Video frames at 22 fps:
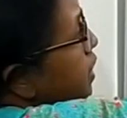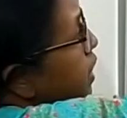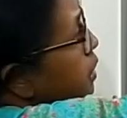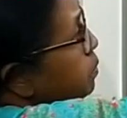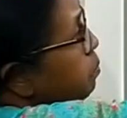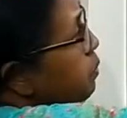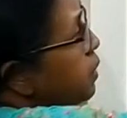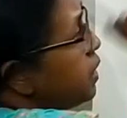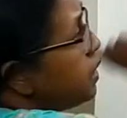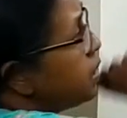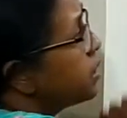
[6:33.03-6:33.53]

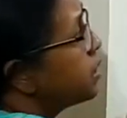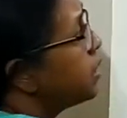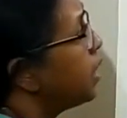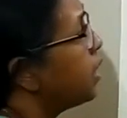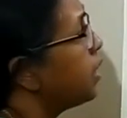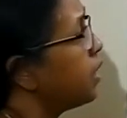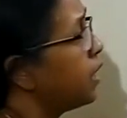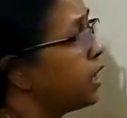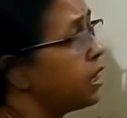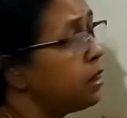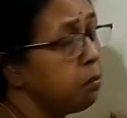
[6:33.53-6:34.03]
that means the
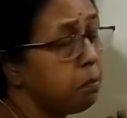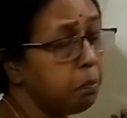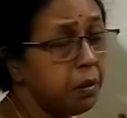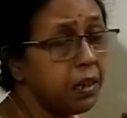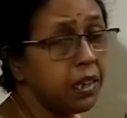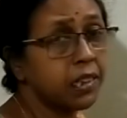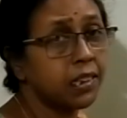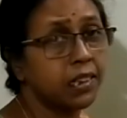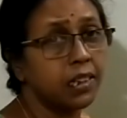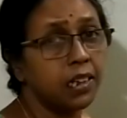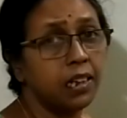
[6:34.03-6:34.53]

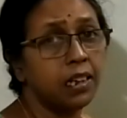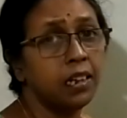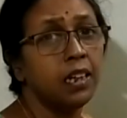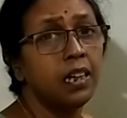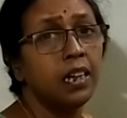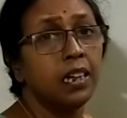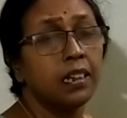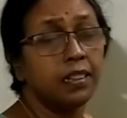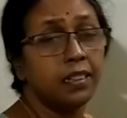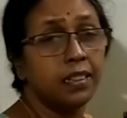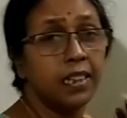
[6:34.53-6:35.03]
NPC,
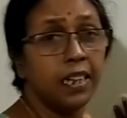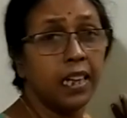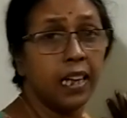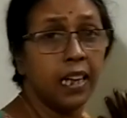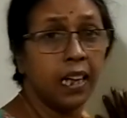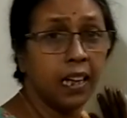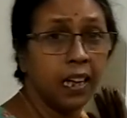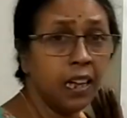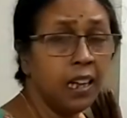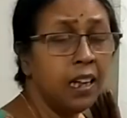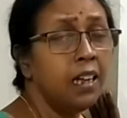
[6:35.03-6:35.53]

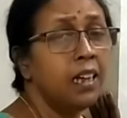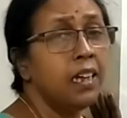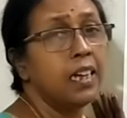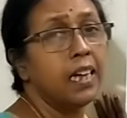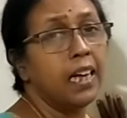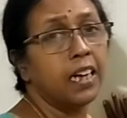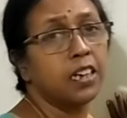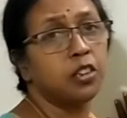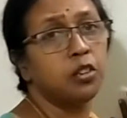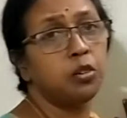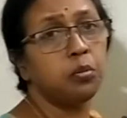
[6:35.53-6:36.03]
they
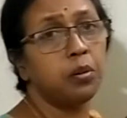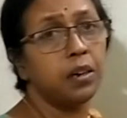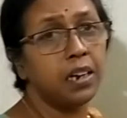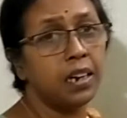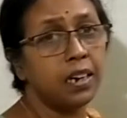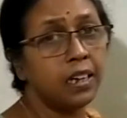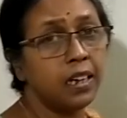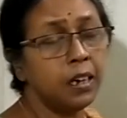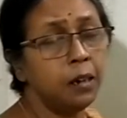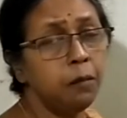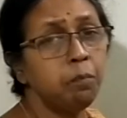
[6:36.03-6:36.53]

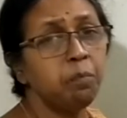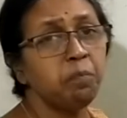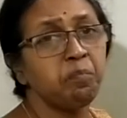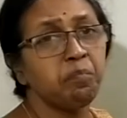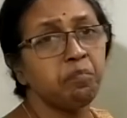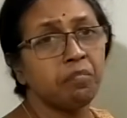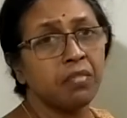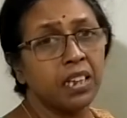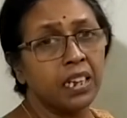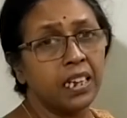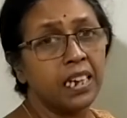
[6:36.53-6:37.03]
actually
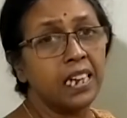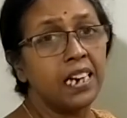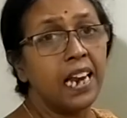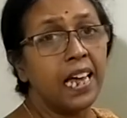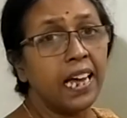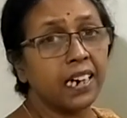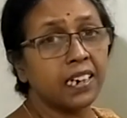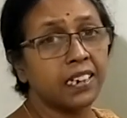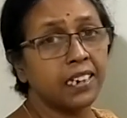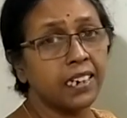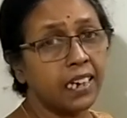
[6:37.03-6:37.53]

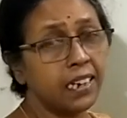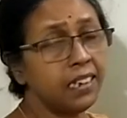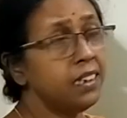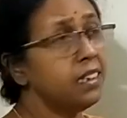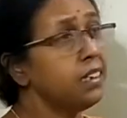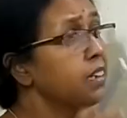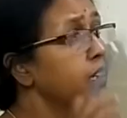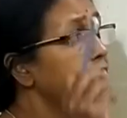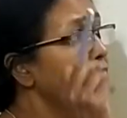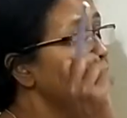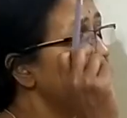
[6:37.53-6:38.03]
elected
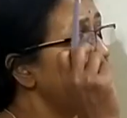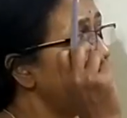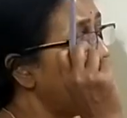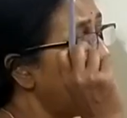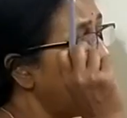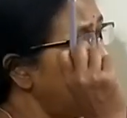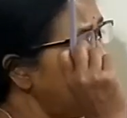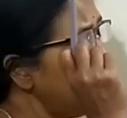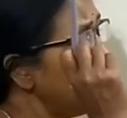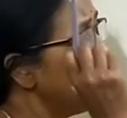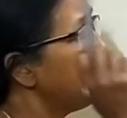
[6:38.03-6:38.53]

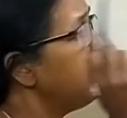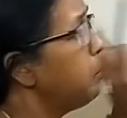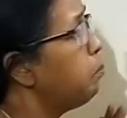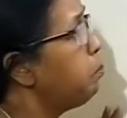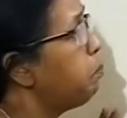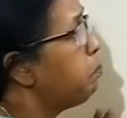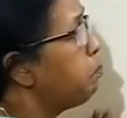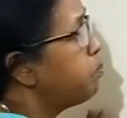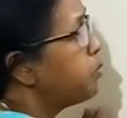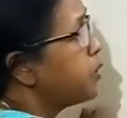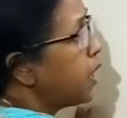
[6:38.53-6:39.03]
the
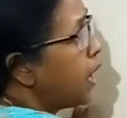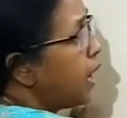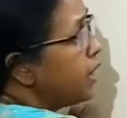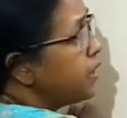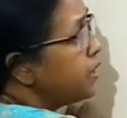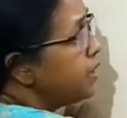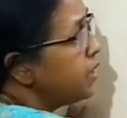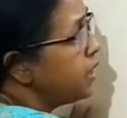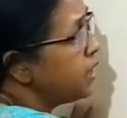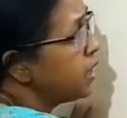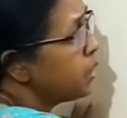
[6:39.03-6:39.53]

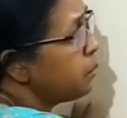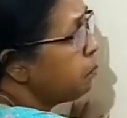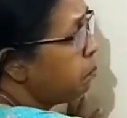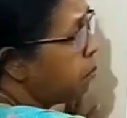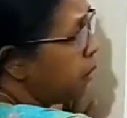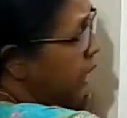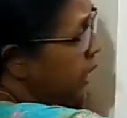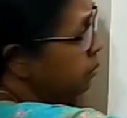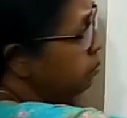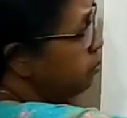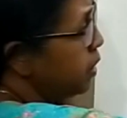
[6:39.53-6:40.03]
Chinese
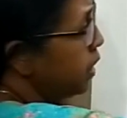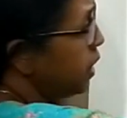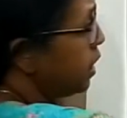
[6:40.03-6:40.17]
Prime